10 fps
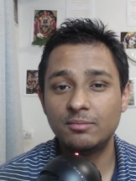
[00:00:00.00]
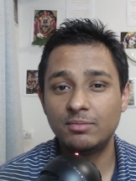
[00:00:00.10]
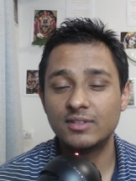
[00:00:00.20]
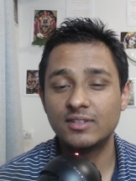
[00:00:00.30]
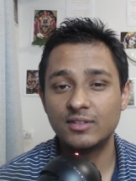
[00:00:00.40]

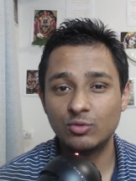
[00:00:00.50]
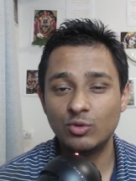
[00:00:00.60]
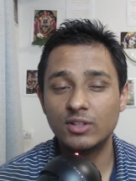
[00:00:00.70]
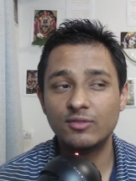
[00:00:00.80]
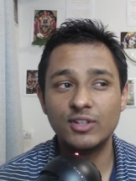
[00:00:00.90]
person who
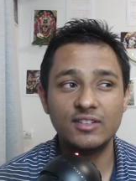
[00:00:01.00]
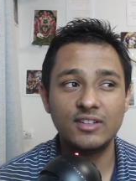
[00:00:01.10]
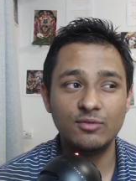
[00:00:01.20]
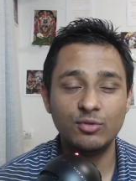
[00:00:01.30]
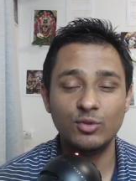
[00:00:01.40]
was very
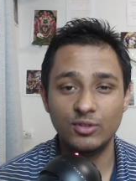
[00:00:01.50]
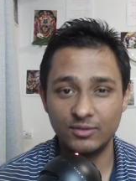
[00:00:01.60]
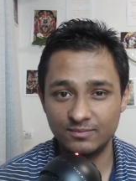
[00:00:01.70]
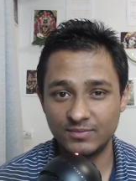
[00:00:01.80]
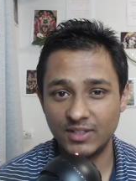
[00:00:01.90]
sinful,
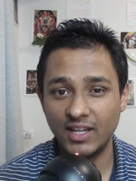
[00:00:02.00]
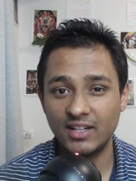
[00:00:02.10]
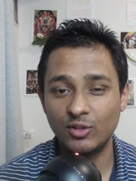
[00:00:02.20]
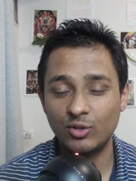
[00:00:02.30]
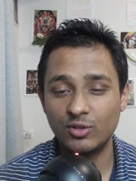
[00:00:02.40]
he had
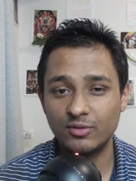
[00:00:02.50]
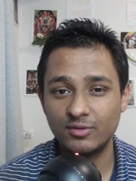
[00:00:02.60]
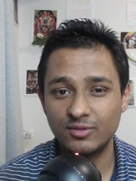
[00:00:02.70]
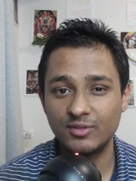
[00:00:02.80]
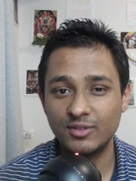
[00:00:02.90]
a lot
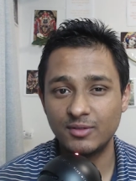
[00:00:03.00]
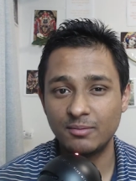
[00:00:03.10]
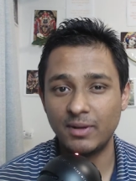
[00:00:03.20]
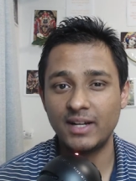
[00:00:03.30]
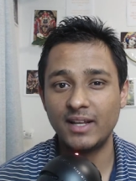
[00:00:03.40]
of
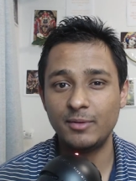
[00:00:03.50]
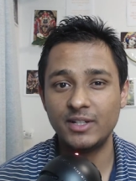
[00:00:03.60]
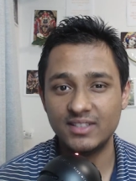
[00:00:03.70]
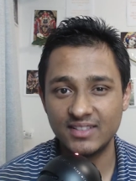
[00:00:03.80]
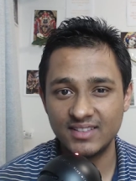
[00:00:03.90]
bad
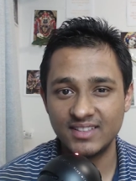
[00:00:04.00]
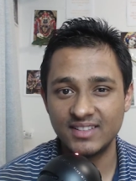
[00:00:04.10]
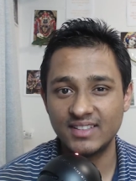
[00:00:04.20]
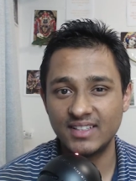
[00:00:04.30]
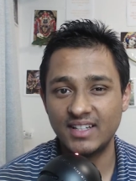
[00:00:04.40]
habits
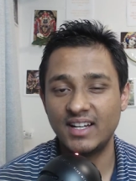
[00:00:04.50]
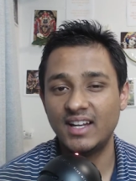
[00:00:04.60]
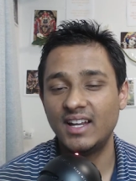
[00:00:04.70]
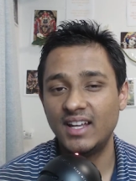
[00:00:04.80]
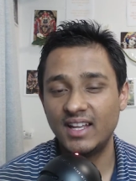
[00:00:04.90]

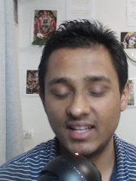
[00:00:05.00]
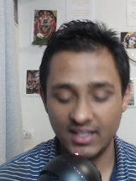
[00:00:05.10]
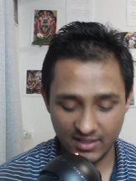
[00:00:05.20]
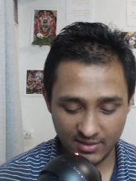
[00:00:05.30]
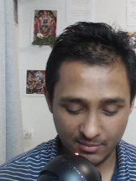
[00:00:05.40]

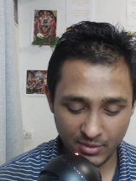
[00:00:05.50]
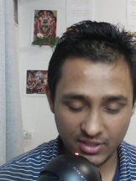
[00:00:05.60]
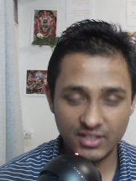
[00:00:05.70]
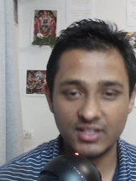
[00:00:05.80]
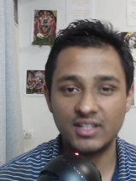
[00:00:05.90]
meat
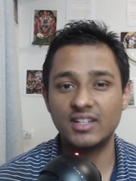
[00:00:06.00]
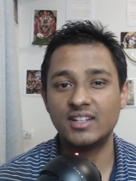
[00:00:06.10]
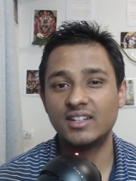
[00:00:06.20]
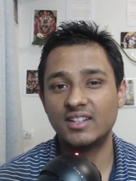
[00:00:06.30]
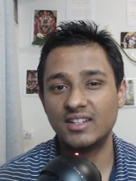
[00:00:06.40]
eating,
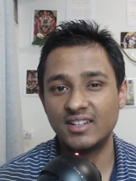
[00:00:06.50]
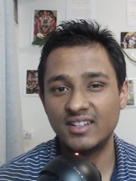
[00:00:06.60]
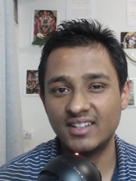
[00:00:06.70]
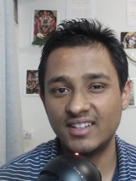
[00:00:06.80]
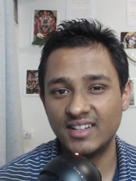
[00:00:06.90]

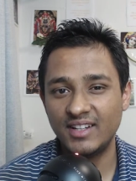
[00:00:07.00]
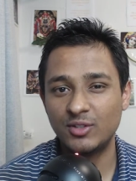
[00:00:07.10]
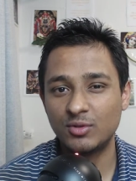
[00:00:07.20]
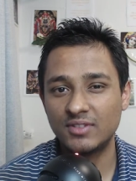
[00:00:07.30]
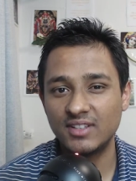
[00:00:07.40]

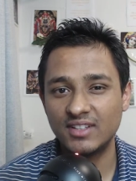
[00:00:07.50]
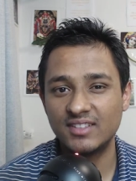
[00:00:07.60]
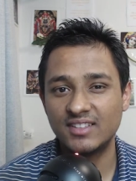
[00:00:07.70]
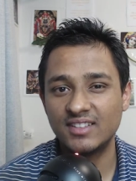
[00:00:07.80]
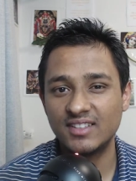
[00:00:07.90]

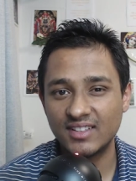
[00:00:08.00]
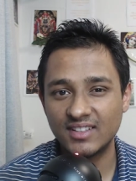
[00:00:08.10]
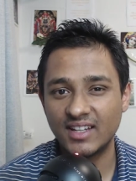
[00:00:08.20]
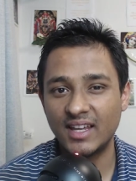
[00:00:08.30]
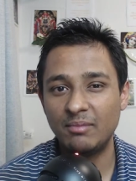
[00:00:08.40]
intoxication,
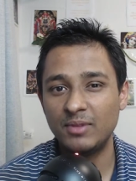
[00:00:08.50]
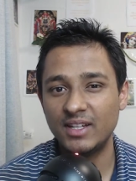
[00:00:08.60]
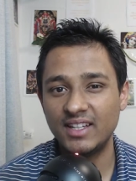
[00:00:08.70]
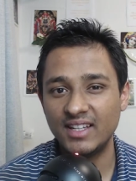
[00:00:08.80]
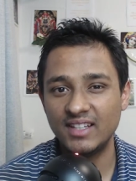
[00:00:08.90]

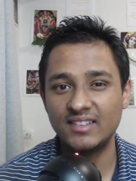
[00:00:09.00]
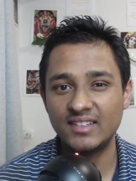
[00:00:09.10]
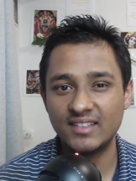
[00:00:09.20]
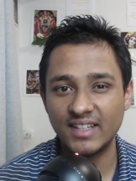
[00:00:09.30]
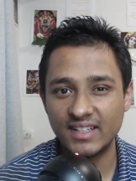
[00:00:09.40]
gambling, illicit
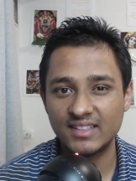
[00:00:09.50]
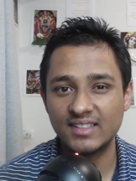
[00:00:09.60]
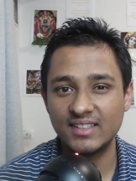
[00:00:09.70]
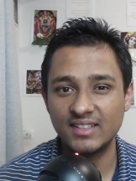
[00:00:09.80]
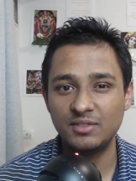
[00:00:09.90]
sex.
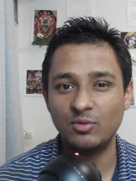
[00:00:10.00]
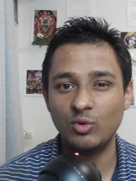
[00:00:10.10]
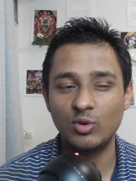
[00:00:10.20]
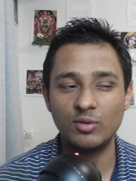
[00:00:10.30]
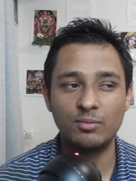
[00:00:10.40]
These
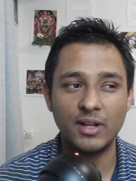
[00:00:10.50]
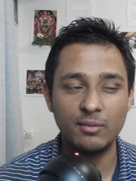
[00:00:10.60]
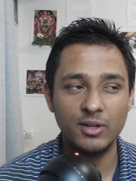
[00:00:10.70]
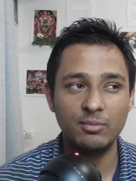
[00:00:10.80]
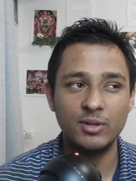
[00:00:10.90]
four
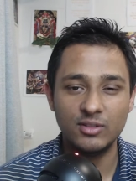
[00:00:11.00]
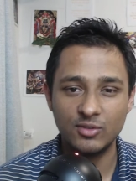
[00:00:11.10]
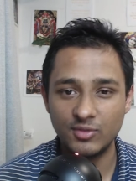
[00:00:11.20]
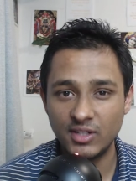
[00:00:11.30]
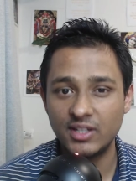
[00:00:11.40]
primary pillars
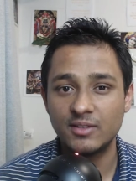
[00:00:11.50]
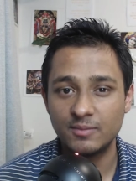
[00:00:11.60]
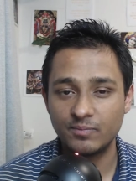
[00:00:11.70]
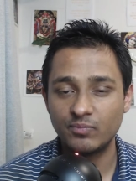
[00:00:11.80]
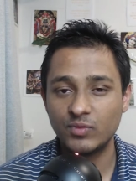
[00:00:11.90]
of sin.
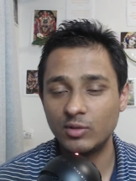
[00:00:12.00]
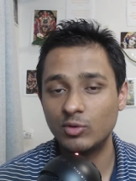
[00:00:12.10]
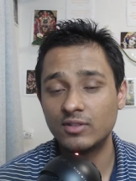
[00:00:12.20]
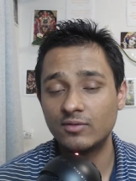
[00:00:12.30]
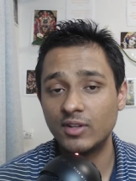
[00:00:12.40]
He
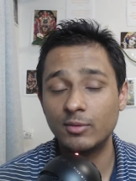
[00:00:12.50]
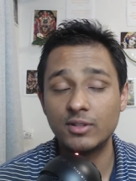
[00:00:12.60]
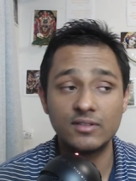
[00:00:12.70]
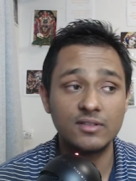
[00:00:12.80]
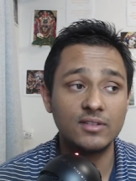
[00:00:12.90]
was very
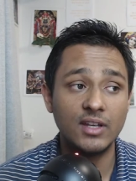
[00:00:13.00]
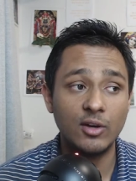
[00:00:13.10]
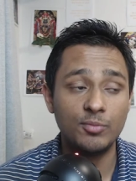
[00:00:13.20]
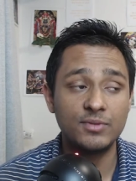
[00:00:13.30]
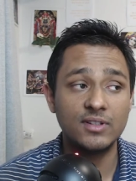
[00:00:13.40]
much
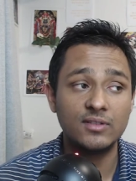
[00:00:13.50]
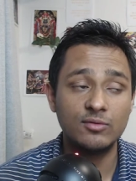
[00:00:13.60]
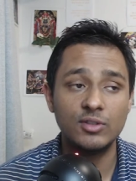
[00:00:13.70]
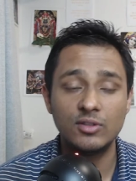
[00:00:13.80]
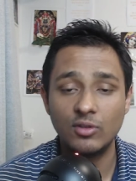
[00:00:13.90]
obsessed
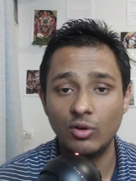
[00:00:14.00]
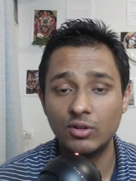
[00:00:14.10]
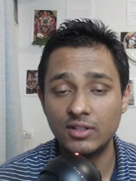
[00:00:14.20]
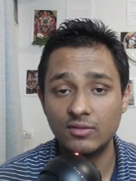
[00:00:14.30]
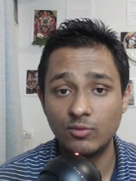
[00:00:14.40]
with all
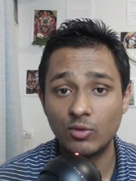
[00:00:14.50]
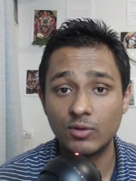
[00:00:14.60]
these four.